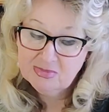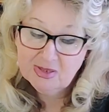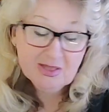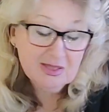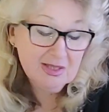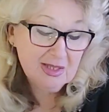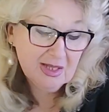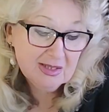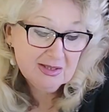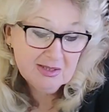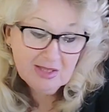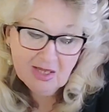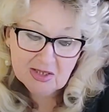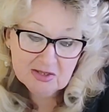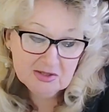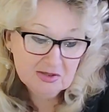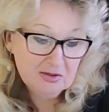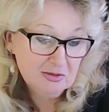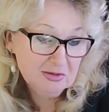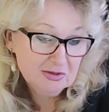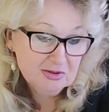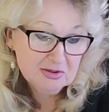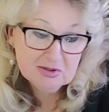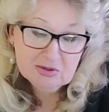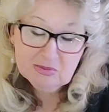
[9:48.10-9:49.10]
and I
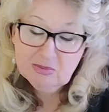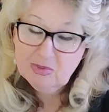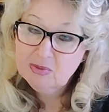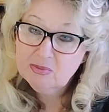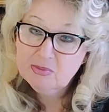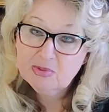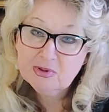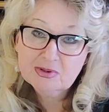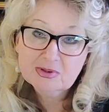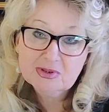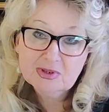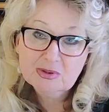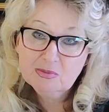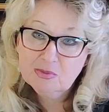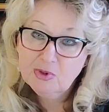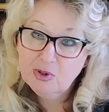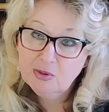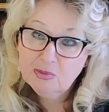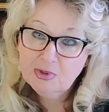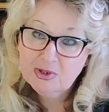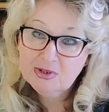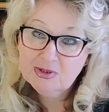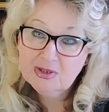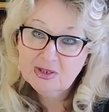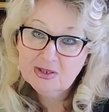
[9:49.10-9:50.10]
don't remember the
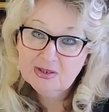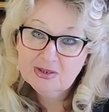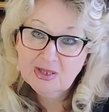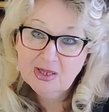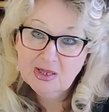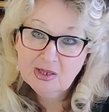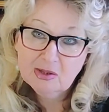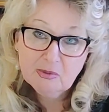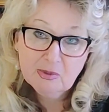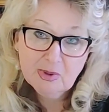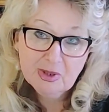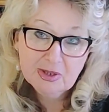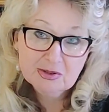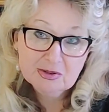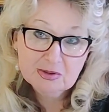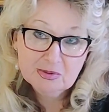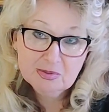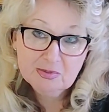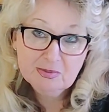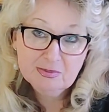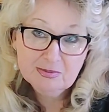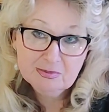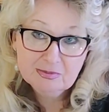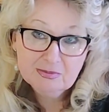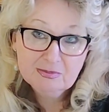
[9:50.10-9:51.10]
moment that I went
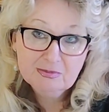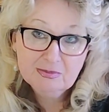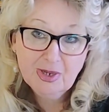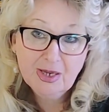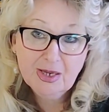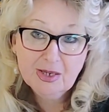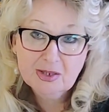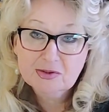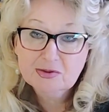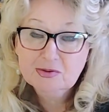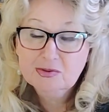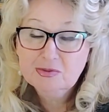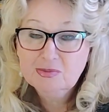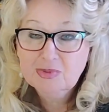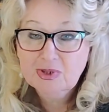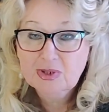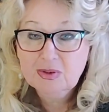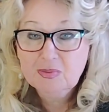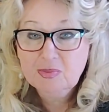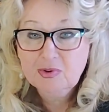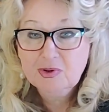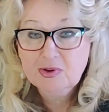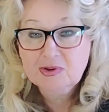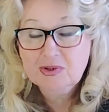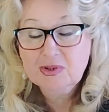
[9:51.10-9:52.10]
back to
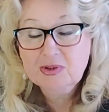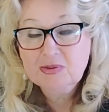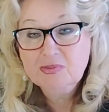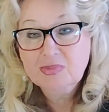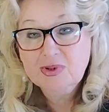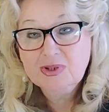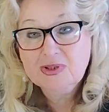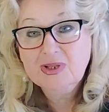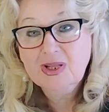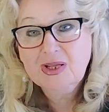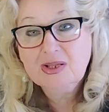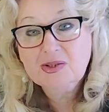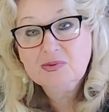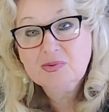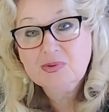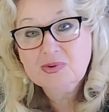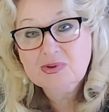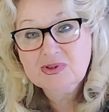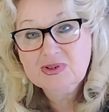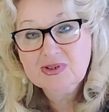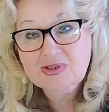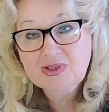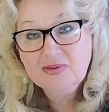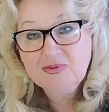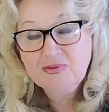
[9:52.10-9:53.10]
my body, but that
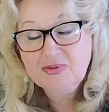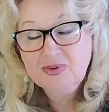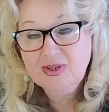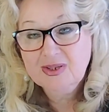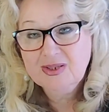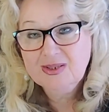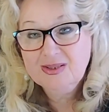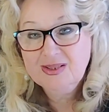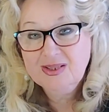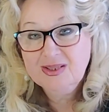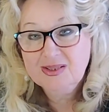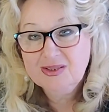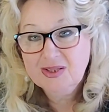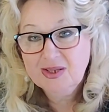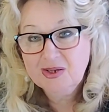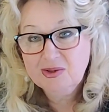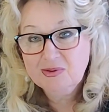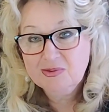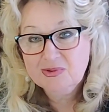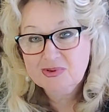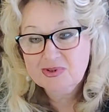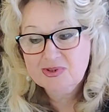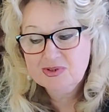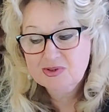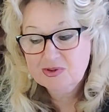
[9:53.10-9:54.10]
was something that I
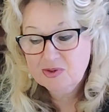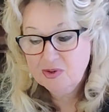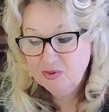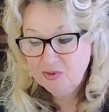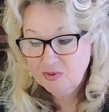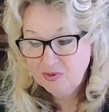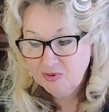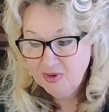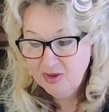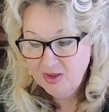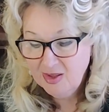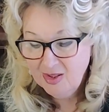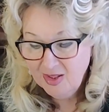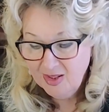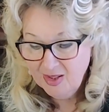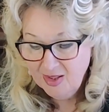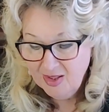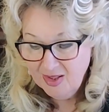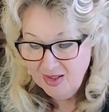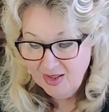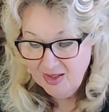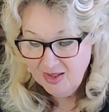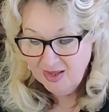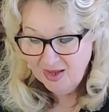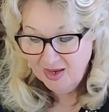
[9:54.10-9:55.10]
was so
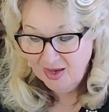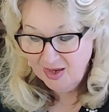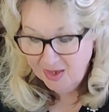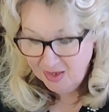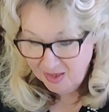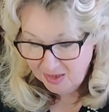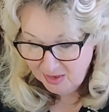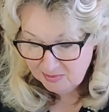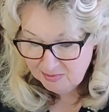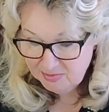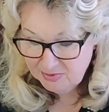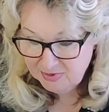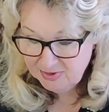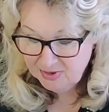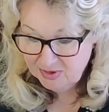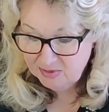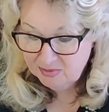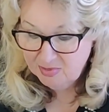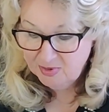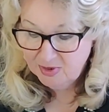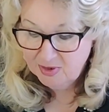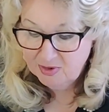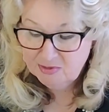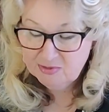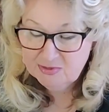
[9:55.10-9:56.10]
happy
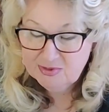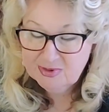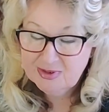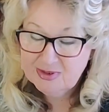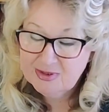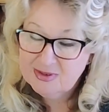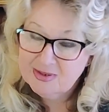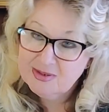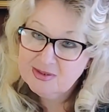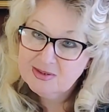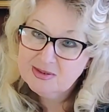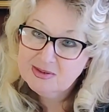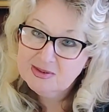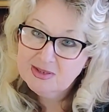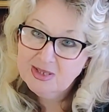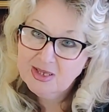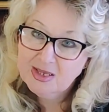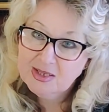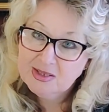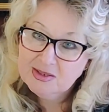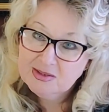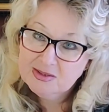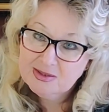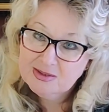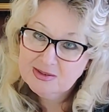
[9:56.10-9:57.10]
about,
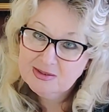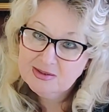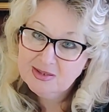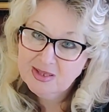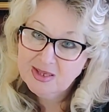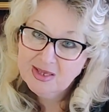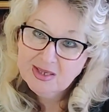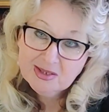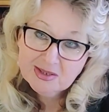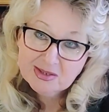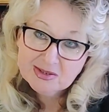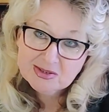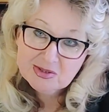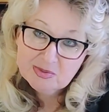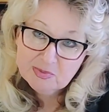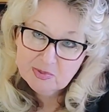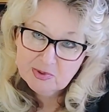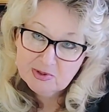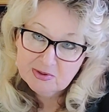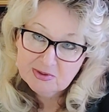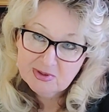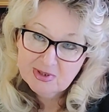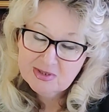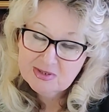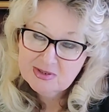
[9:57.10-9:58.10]
that I
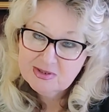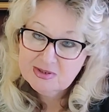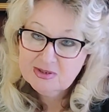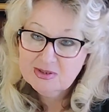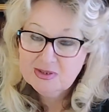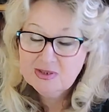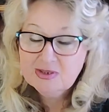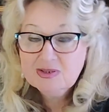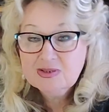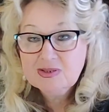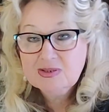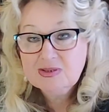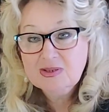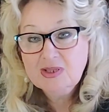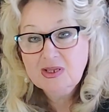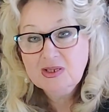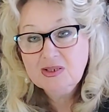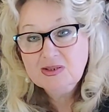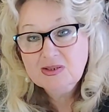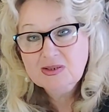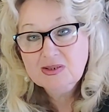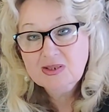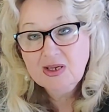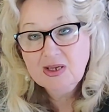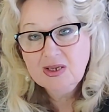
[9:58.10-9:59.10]
experienced this.
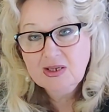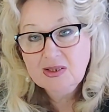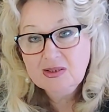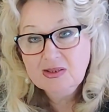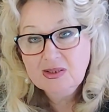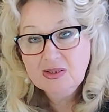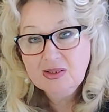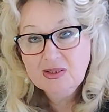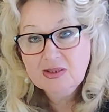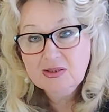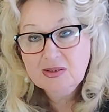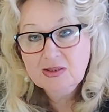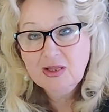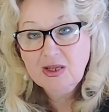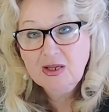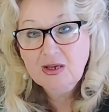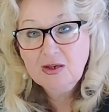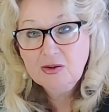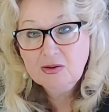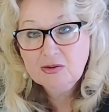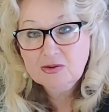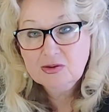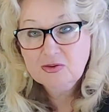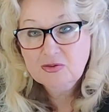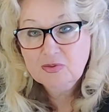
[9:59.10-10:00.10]
They say that a
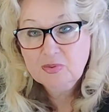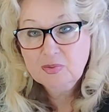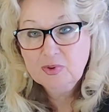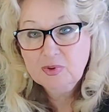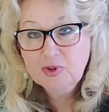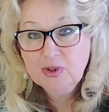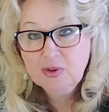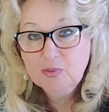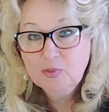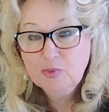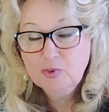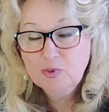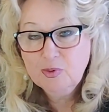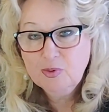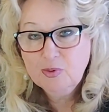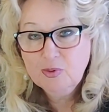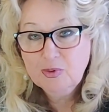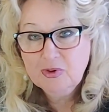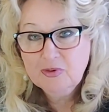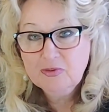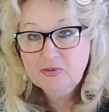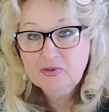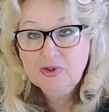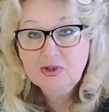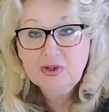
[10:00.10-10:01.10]
lot of people
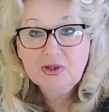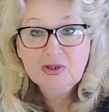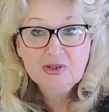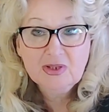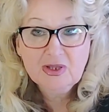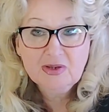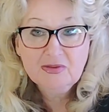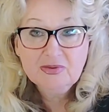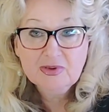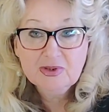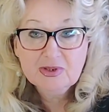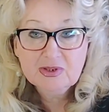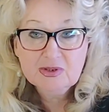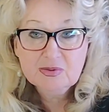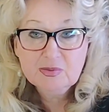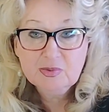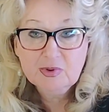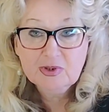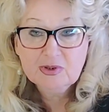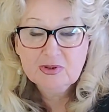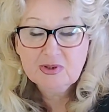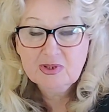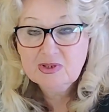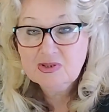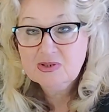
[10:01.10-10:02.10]
with near-death
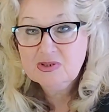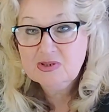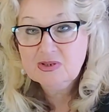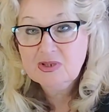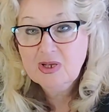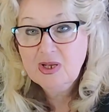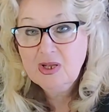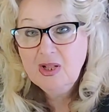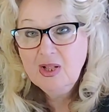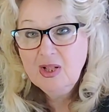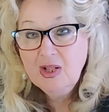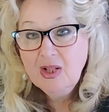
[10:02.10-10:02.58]
experience